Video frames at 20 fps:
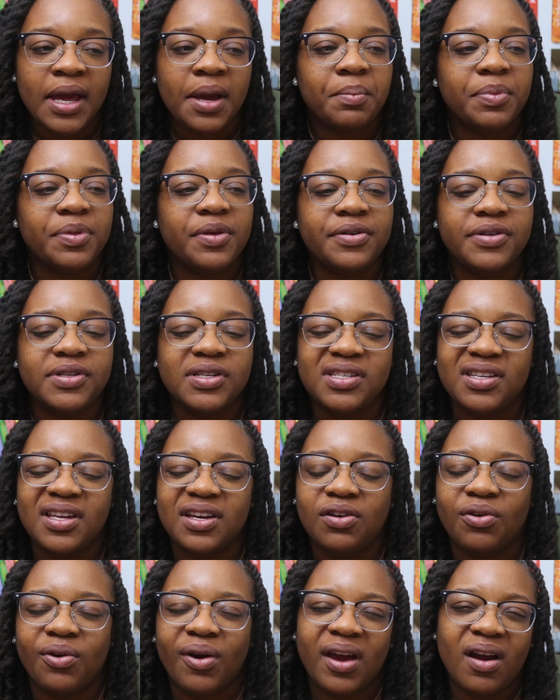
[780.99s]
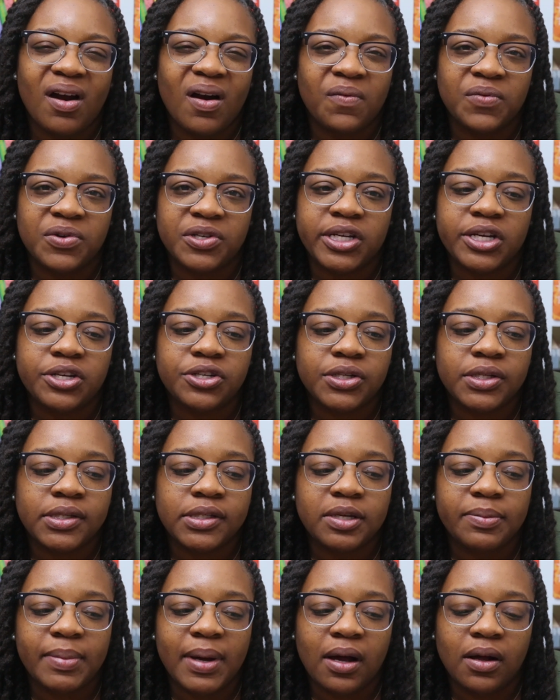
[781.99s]
But there's these like great
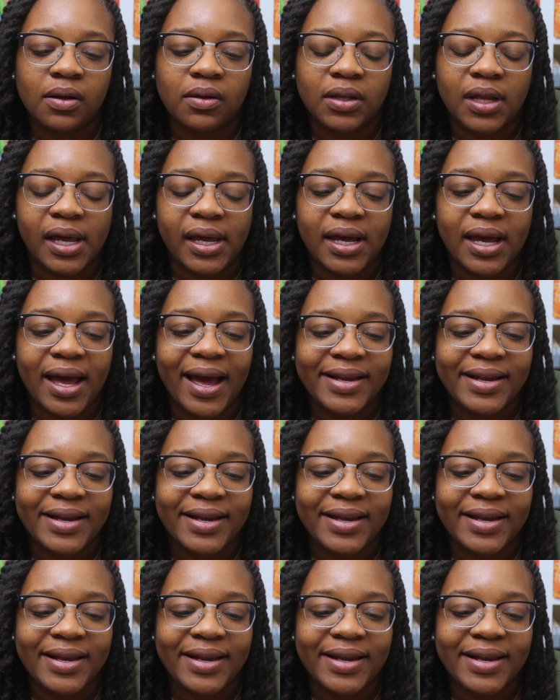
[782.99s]
conversations about like